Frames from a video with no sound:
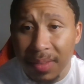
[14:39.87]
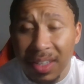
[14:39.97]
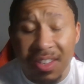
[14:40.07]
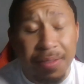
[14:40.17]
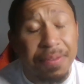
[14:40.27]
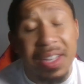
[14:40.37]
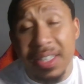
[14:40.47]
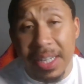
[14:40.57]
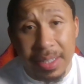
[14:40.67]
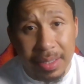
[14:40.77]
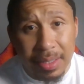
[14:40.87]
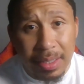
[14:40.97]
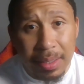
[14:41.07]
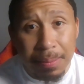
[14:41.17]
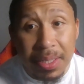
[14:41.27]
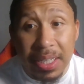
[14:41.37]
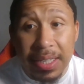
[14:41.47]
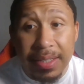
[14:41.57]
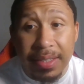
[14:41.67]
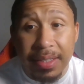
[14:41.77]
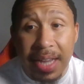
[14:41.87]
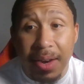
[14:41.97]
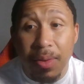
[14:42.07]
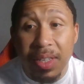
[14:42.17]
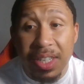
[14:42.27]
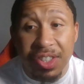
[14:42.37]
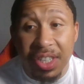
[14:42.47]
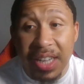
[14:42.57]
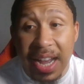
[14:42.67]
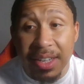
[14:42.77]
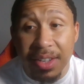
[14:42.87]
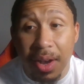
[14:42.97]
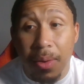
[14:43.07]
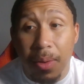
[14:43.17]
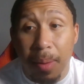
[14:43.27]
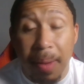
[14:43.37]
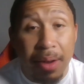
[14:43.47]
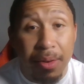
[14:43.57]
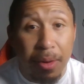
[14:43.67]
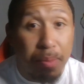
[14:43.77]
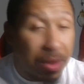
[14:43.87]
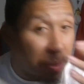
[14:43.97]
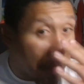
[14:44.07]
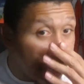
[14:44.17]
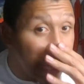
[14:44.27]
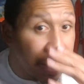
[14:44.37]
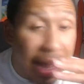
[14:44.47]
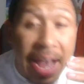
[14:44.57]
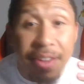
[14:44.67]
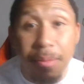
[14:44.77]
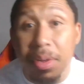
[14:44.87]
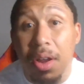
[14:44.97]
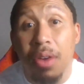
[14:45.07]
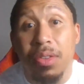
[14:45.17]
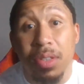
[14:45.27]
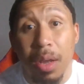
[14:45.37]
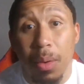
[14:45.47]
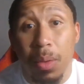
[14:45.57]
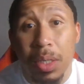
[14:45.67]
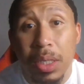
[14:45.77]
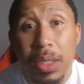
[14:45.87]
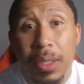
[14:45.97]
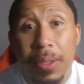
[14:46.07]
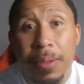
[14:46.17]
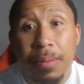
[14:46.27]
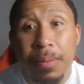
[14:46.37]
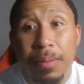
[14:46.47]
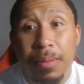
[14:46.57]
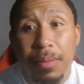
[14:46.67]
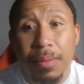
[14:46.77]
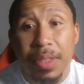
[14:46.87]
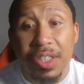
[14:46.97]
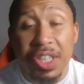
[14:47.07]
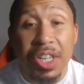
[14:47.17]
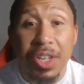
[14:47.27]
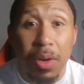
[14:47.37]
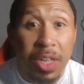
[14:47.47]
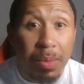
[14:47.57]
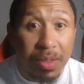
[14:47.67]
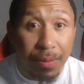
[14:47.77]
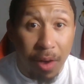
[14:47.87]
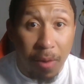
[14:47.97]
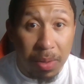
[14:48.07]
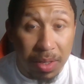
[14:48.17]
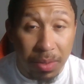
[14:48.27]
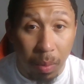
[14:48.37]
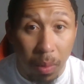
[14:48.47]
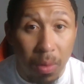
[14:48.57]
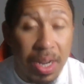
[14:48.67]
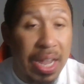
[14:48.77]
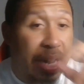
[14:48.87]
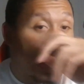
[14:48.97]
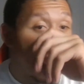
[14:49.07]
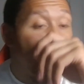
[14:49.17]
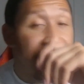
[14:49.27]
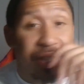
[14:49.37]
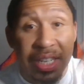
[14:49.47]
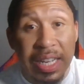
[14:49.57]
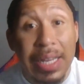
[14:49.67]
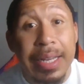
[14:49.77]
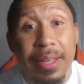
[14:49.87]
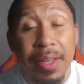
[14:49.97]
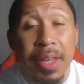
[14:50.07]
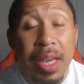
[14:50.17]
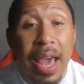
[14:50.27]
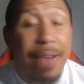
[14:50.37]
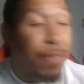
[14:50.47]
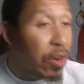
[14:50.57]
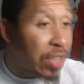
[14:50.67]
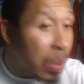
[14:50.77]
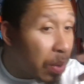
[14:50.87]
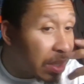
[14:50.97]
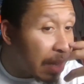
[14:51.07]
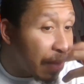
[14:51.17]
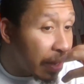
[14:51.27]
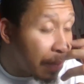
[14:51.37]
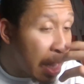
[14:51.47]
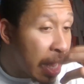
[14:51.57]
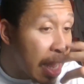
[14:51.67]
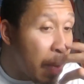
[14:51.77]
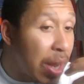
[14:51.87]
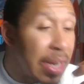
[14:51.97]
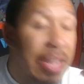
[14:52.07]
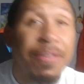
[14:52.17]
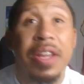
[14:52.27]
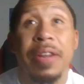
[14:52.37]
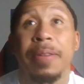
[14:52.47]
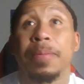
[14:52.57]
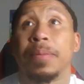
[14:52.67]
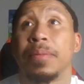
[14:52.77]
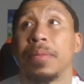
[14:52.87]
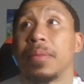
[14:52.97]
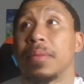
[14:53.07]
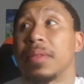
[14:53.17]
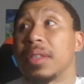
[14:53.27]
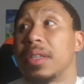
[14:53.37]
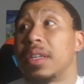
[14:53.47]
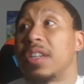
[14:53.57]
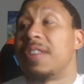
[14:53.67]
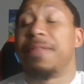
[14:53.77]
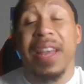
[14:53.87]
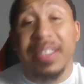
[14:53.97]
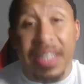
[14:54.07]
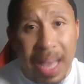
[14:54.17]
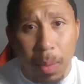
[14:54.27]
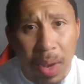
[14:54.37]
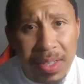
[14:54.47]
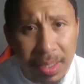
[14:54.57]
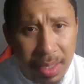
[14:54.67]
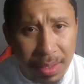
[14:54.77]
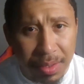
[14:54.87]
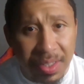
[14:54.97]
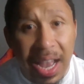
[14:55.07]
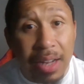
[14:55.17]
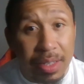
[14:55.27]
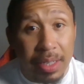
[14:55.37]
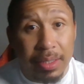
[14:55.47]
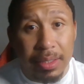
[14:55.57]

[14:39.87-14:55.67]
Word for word: conflicted. Because not only did she not know about her brother being alive, but also she didn't know he was involved with this war, and neither did he. At first, he was even he wasn't even convinced that that was his sister Sayla.